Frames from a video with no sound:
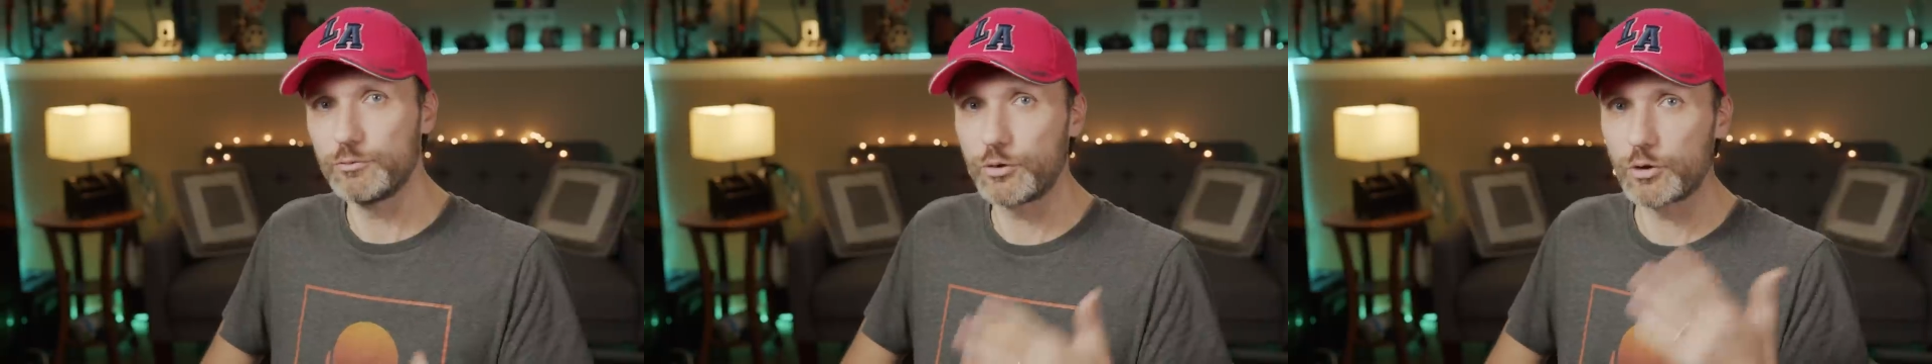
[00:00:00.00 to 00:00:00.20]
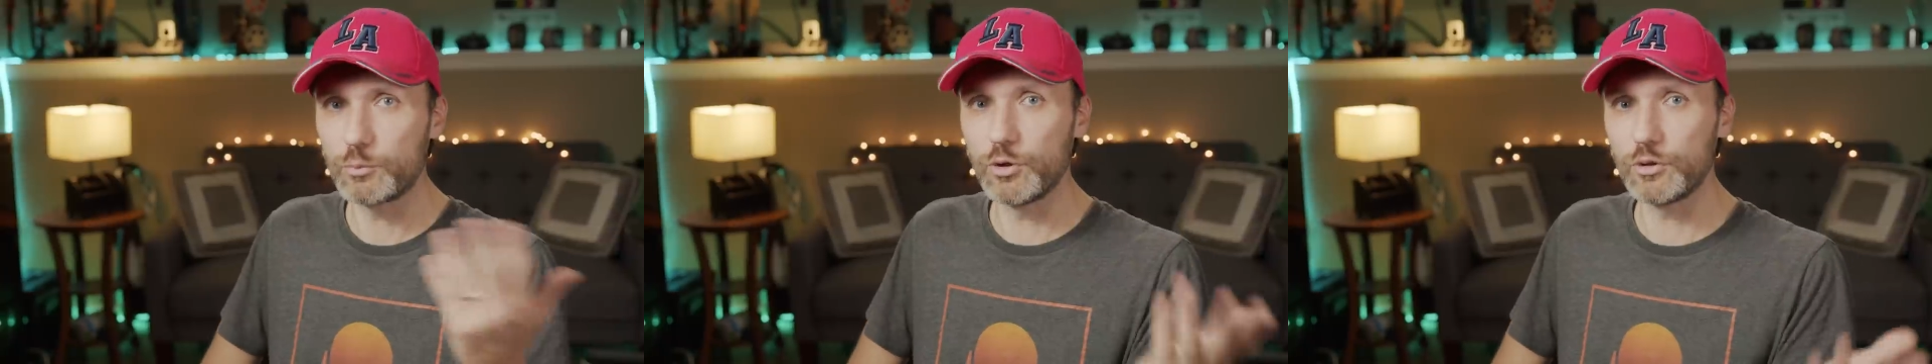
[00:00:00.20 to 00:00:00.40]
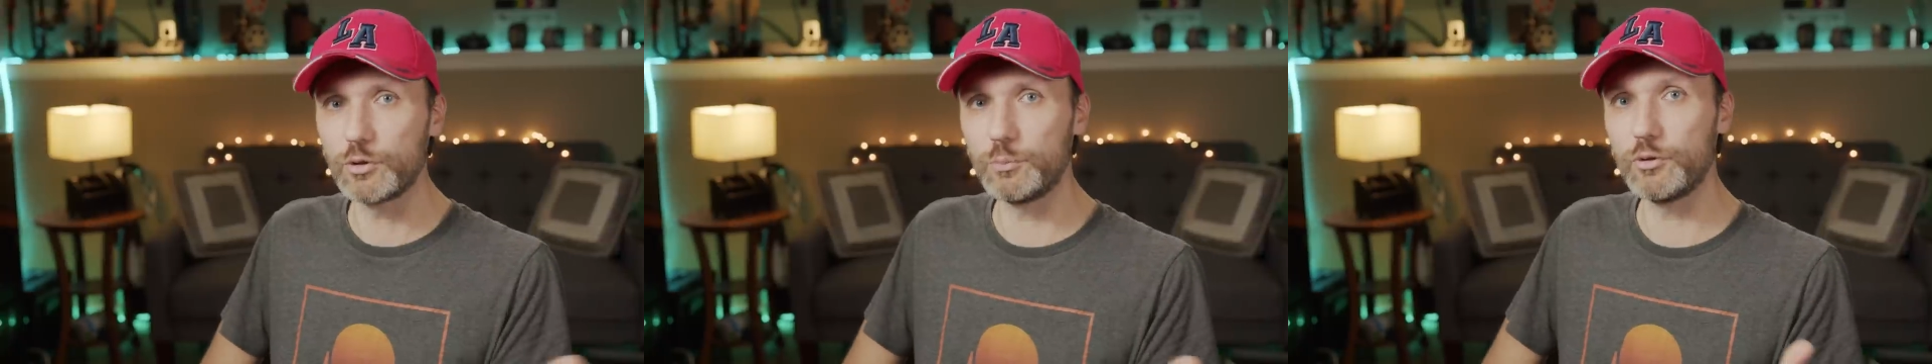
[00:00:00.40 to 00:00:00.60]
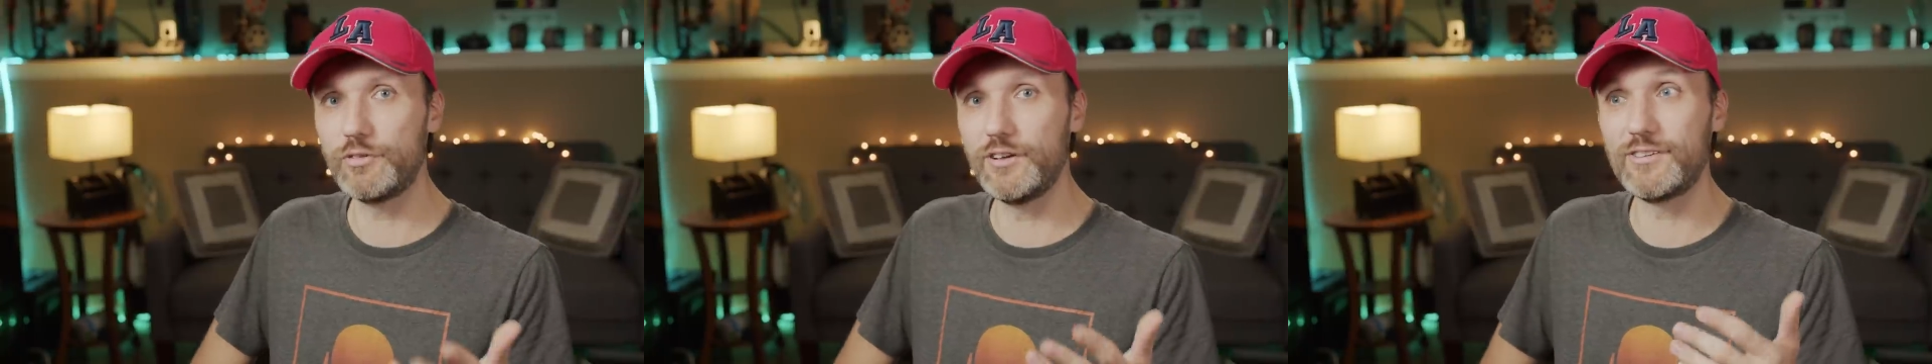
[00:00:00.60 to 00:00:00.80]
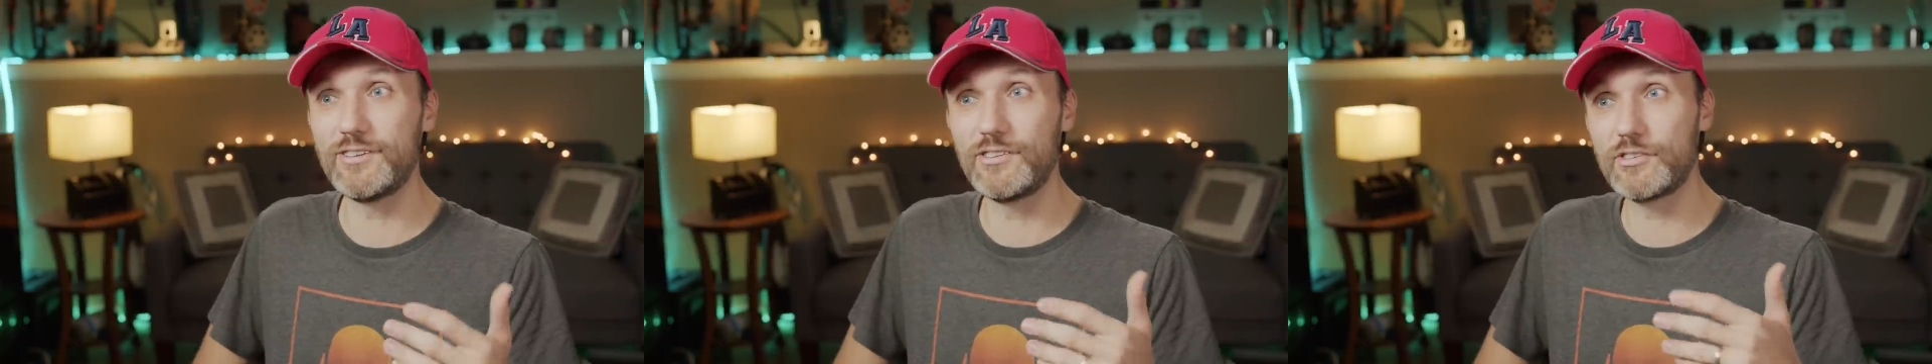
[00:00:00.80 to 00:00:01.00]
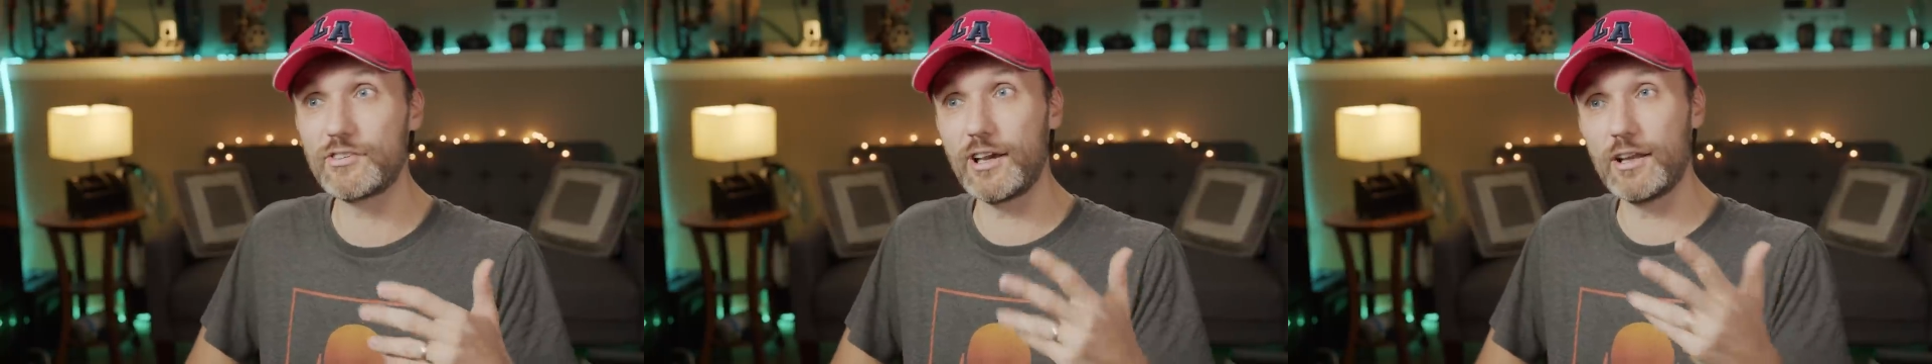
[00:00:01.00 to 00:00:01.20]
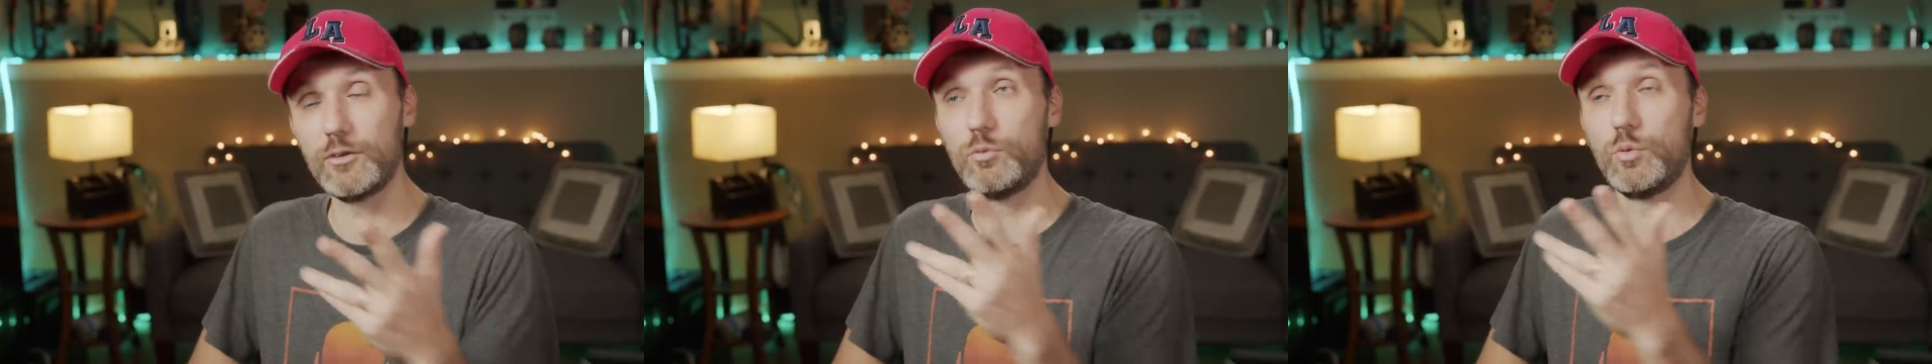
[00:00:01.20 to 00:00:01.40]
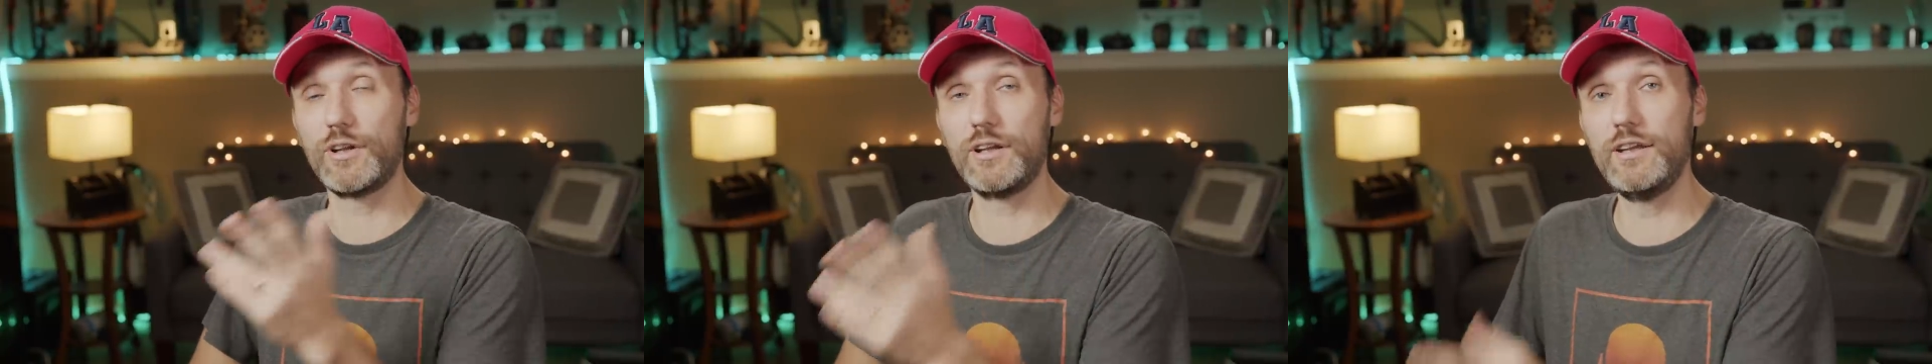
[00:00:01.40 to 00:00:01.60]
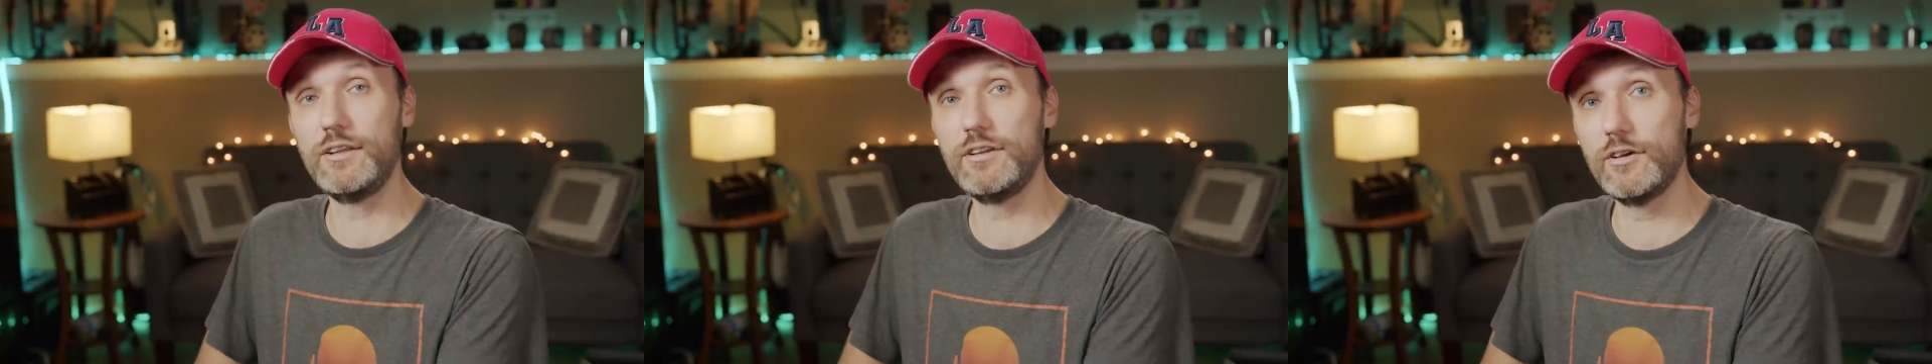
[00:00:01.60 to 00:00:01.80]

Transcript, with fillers: through multiple visits, kind of what he